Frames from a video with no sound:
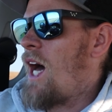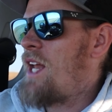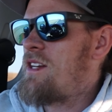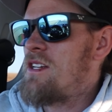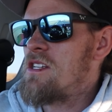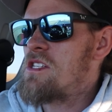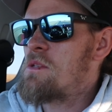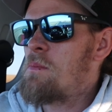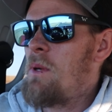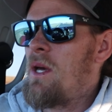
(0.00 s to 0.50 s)

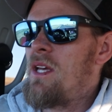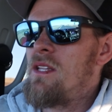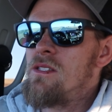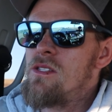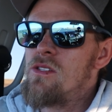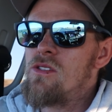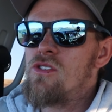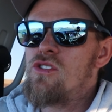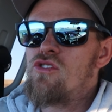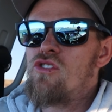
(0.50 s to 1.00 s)

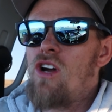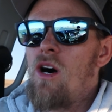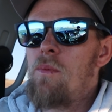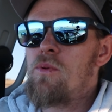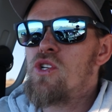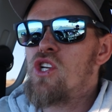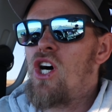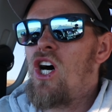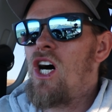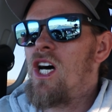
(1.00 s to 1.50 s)
underspins,
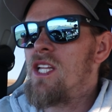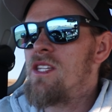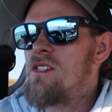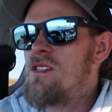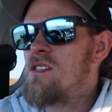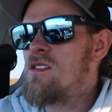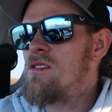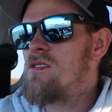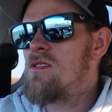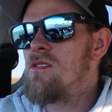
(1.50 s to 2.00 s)
drop
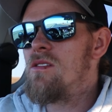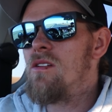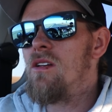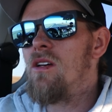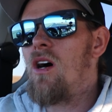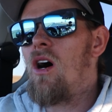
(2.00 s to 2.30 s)
shots